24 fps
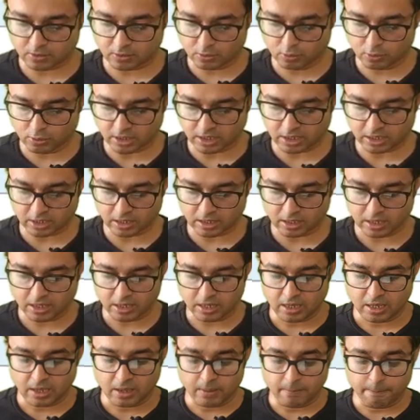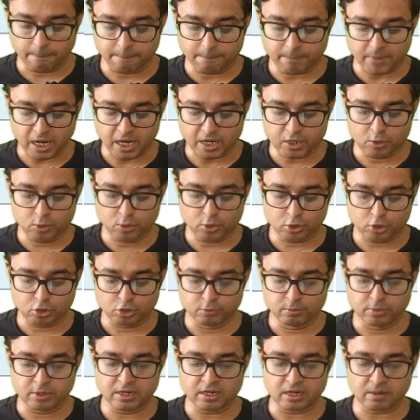Okay,
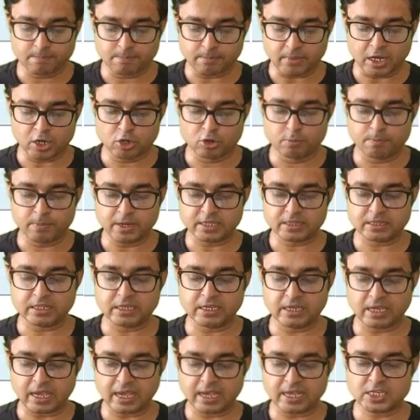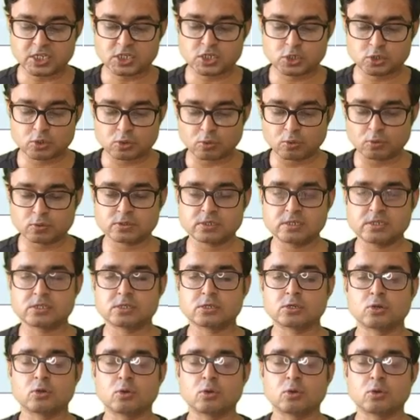myotubular myopathy has ptosis,